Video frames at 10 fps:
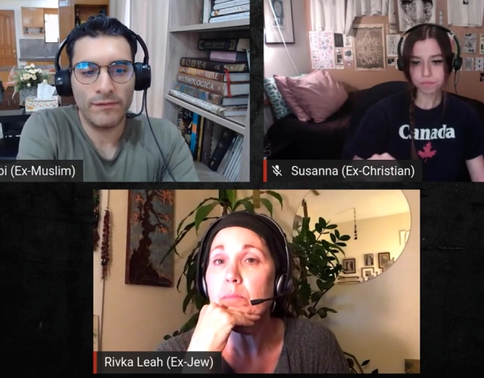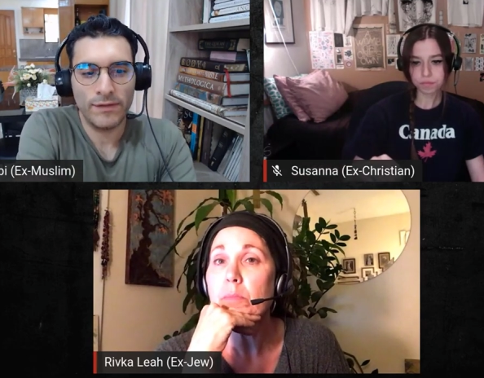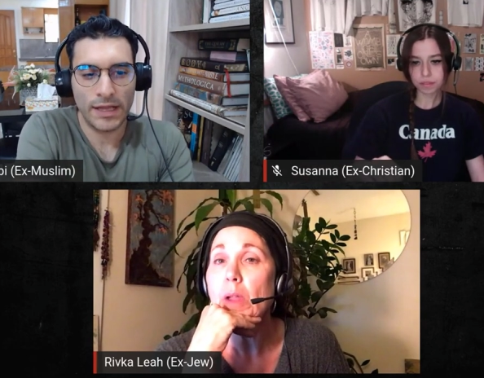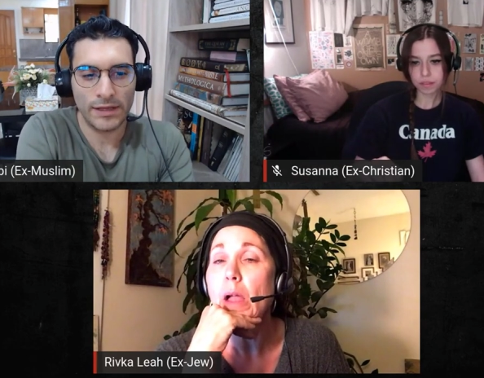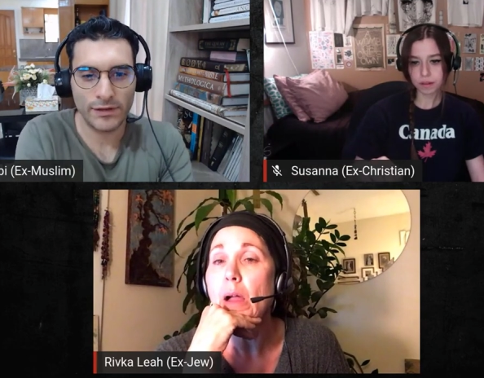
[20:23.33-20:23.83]
Speaker 1: I
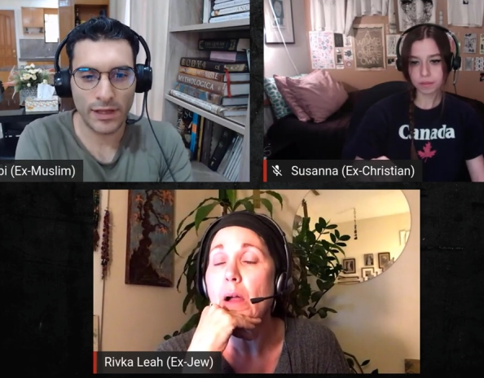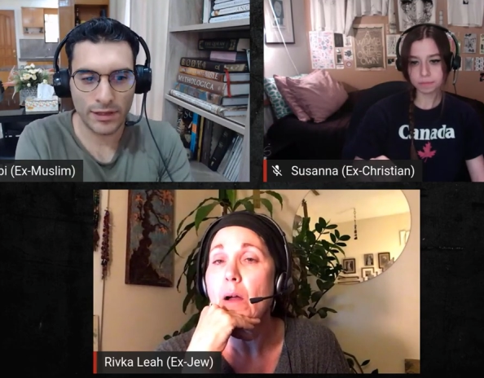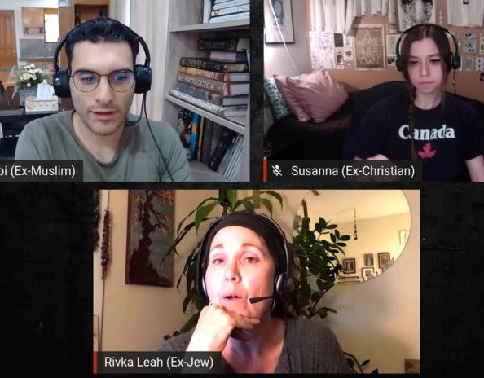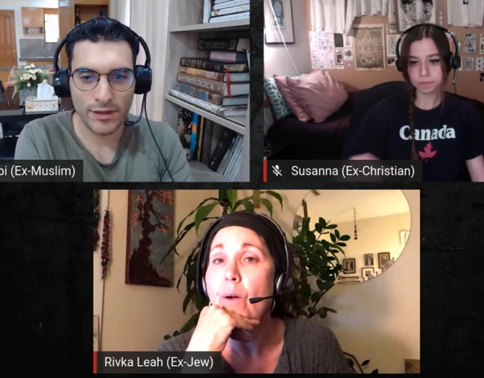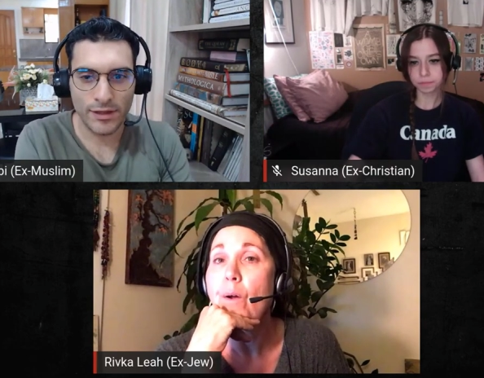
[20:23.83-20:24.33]
think that's
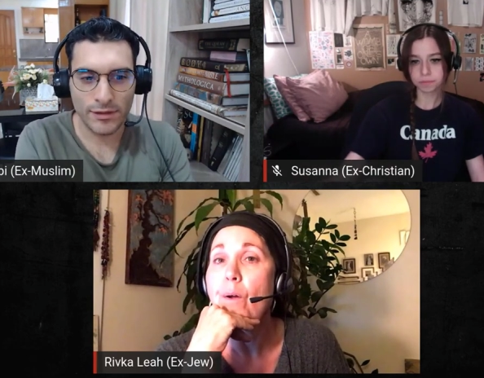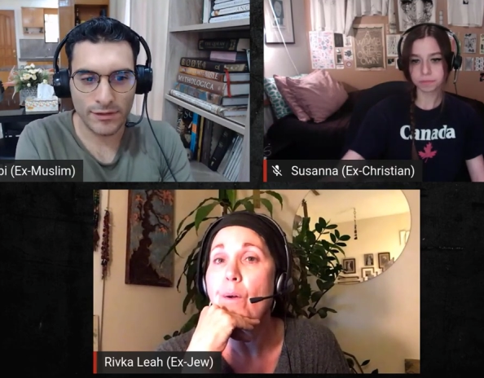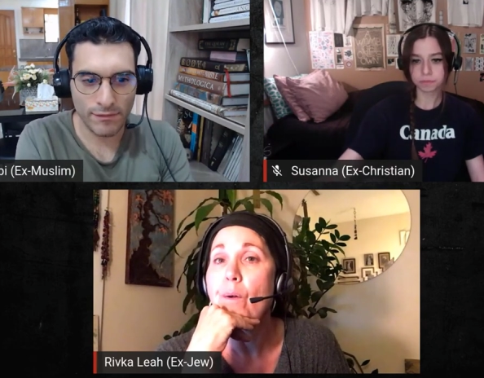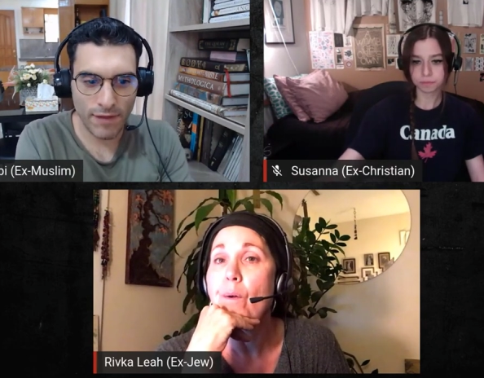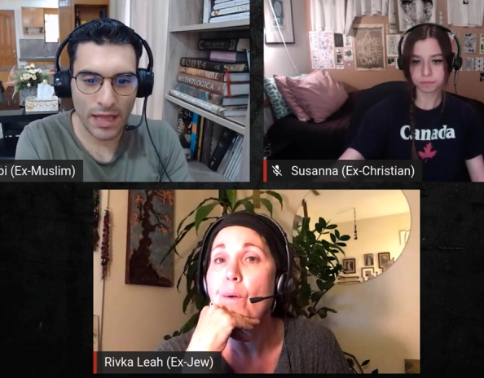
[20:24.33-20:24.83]
like
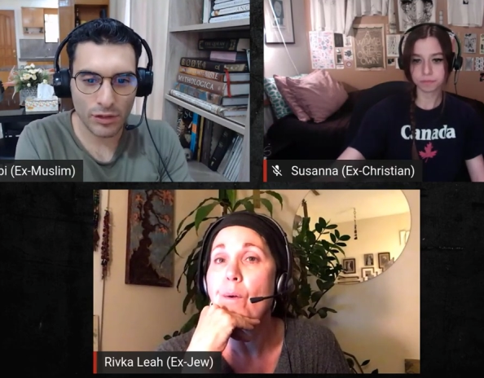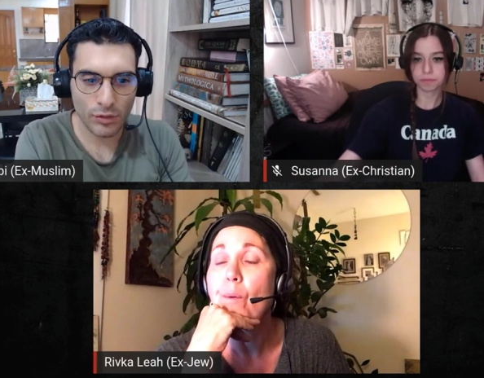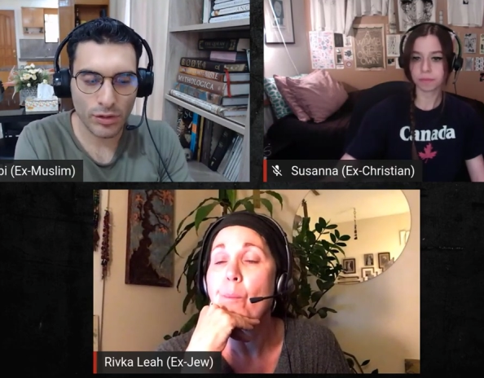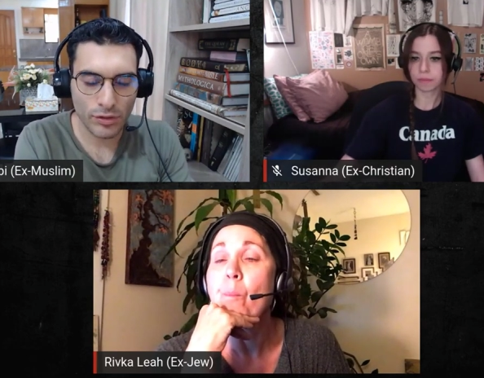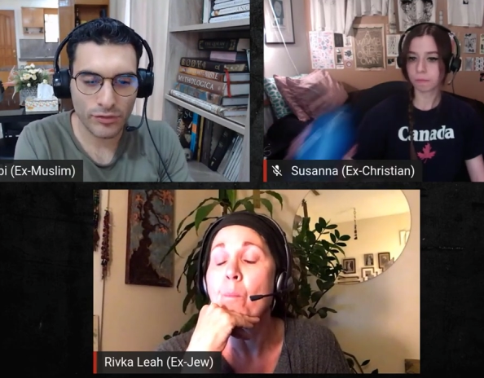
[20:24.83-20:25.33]

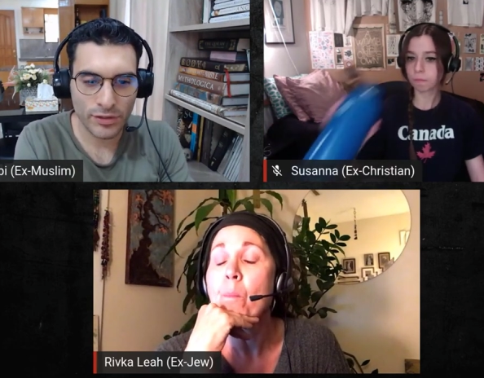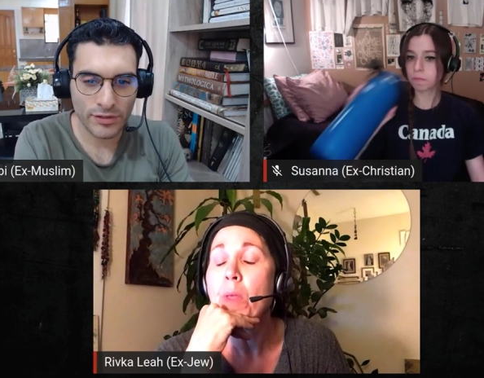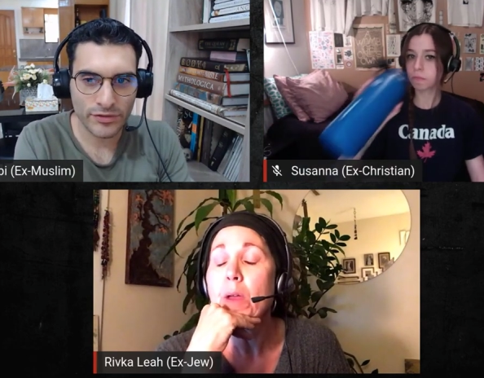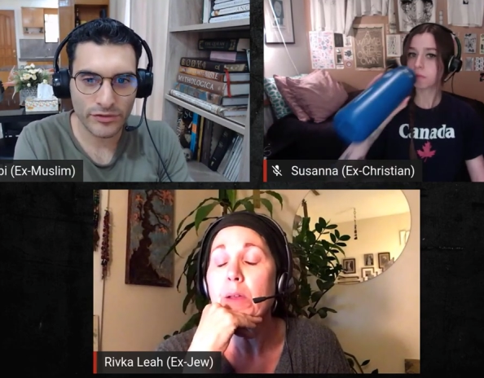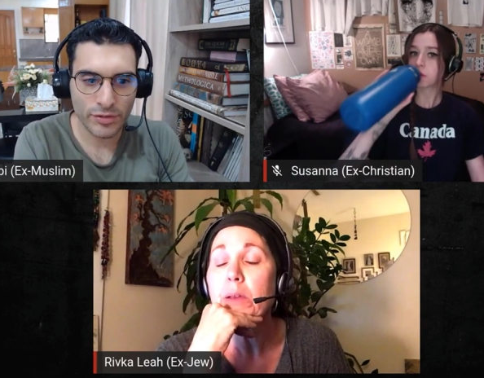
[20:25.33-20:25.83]
devaluing your
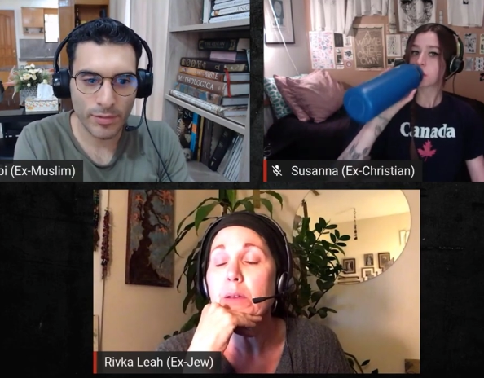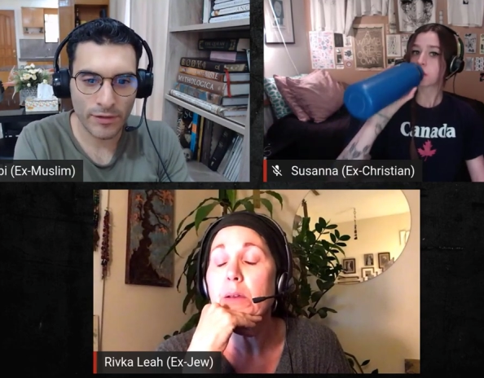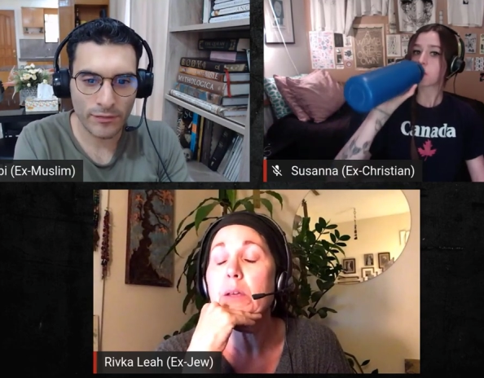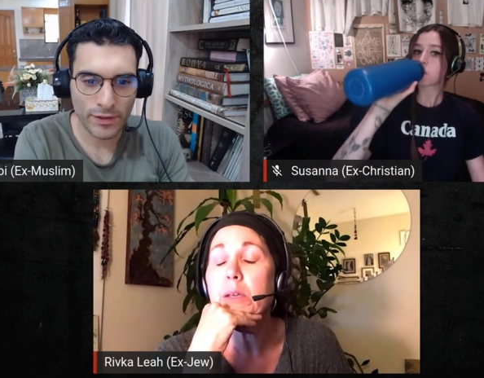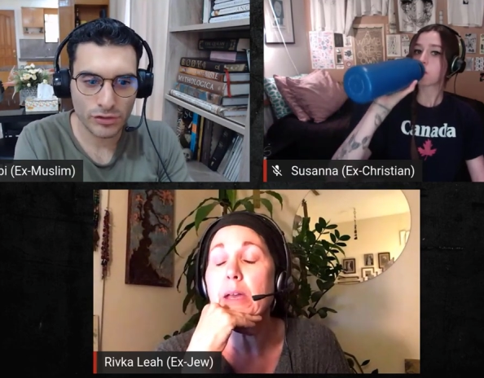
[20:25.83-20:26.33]
citizenship.
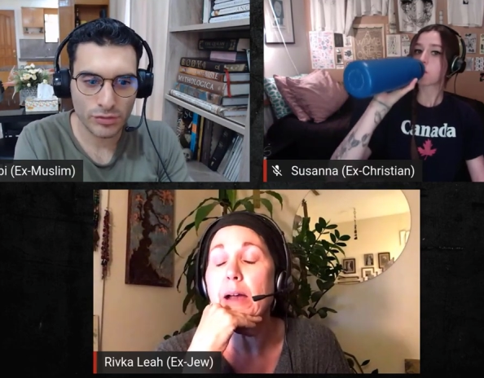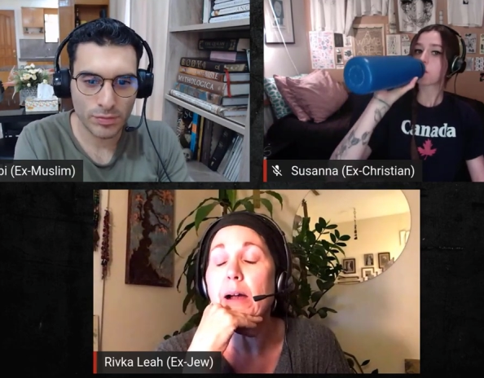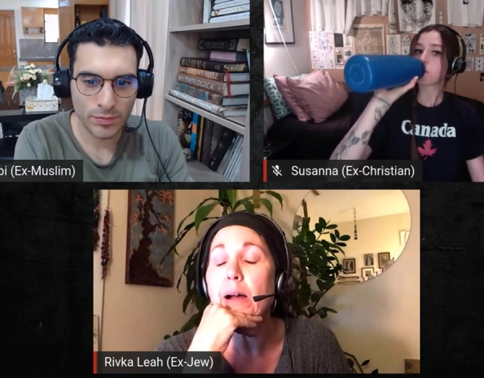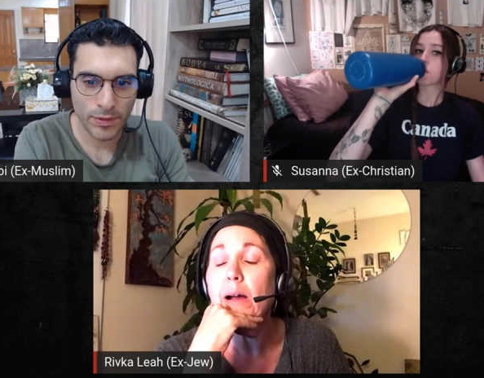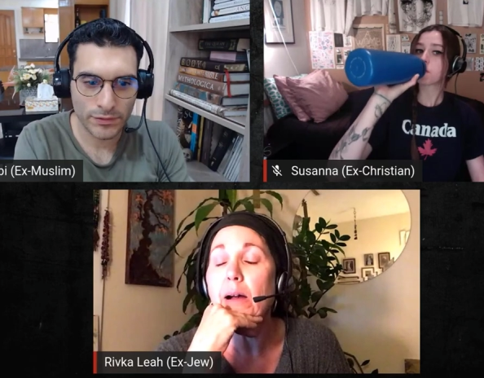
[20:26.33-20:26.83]
I think it
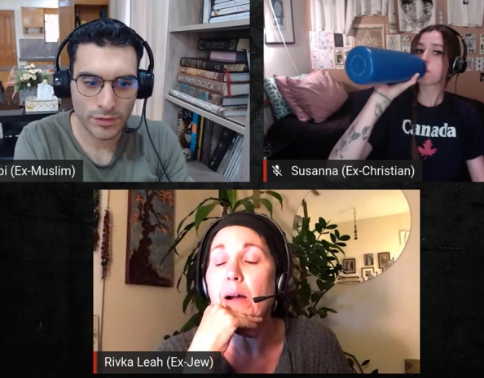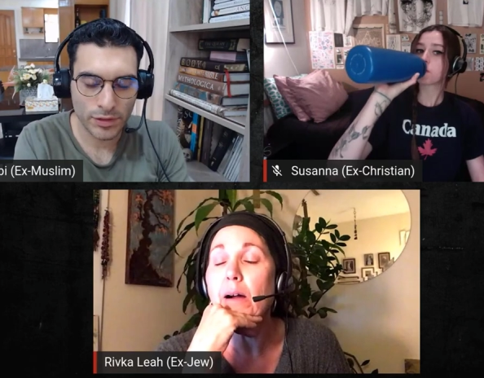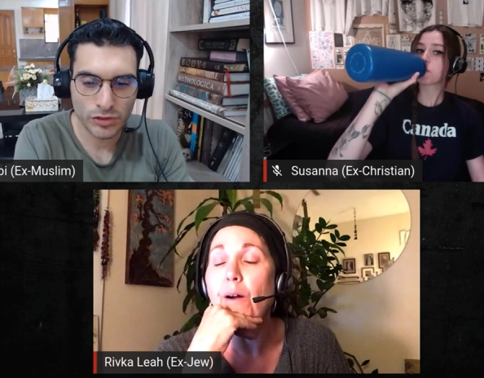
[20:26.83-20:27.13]
should be based.